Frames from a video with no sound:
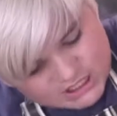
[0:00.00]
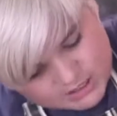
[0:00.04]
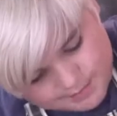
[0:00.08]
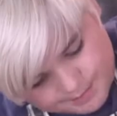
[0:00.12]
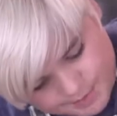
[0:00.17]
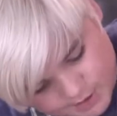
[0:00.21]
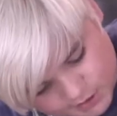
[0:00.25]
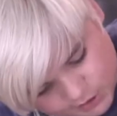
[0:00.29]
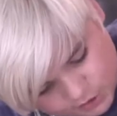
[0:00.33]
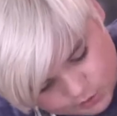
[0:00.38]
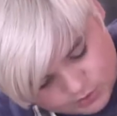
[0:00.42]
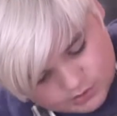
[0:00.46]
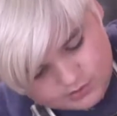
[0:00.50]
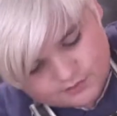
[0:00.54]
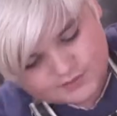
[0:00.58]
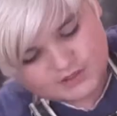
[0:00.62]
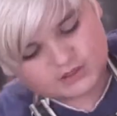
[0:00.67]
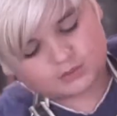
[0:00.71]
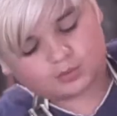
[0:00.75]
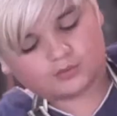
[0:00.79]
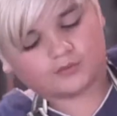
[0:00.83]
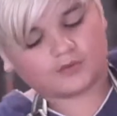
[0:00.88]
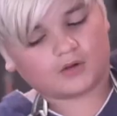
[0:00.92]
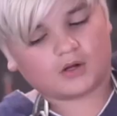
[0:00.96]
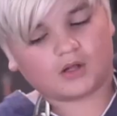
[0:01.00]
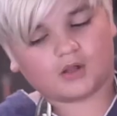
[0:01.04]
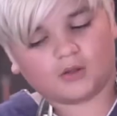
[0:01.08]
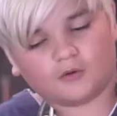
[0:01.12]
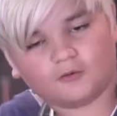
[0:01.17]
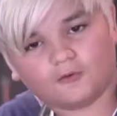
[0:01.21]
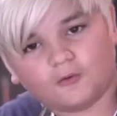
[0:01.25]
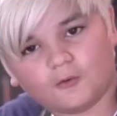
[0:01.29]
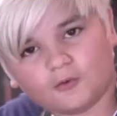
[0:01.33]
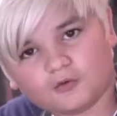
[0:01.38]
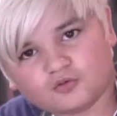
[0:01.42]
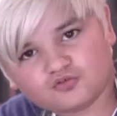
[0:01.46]
keep on doing this with
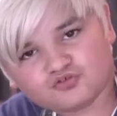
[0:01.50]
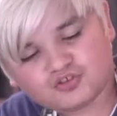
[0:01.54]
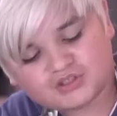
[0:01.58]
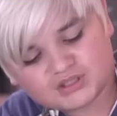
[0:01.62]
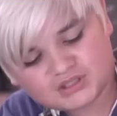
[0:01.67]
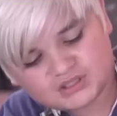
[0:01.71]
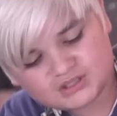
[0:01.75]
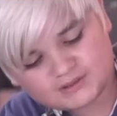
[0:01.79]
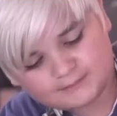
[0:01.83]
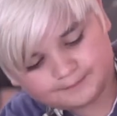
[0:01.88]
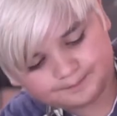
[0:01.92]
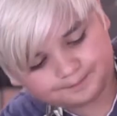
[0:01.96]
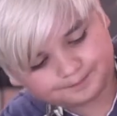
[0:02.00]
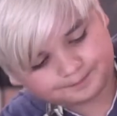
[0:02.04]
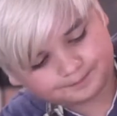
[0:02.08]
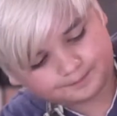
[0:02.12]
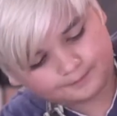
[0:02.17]
all our oranges.